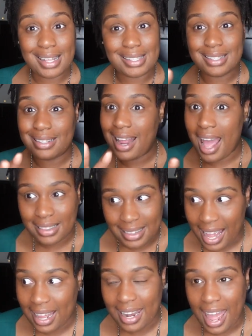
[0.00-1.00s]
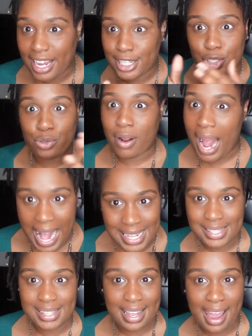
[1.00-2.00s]
is not that, like,
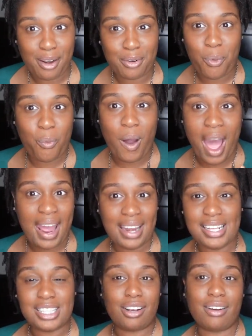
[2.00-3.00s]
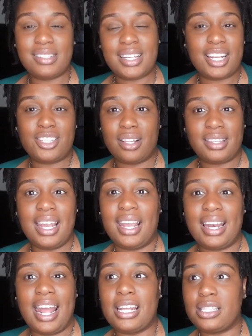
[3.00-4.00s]
drastic. I don't know why these girls got y'all
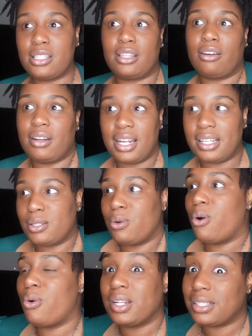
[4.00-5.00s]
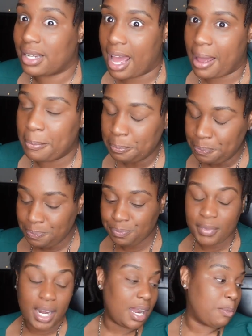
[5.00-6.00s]
thinking that 30 is so old. It's not.
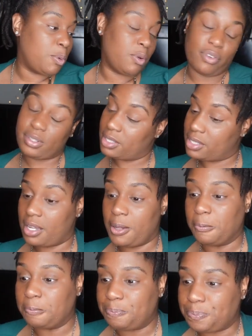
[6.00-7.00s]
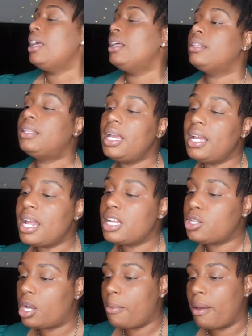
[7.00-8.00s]
Let me be the first to tell you. Then they
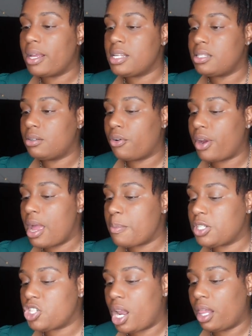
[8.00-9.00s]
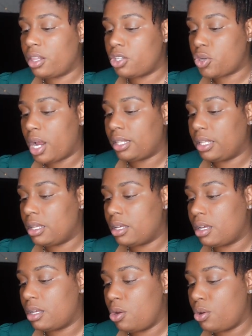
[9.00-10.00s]
talk about Instagram, and Jonathan tried
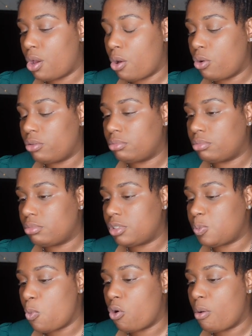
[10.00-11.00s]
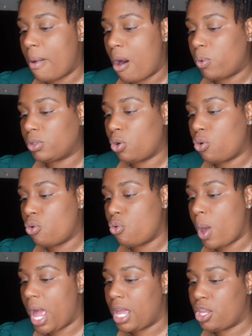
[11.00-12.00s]
to, you know, smoke them out with the
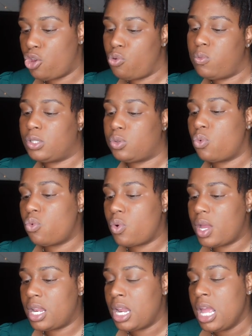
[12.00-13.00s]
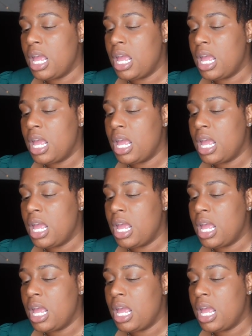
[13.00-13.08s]
whole, and you was on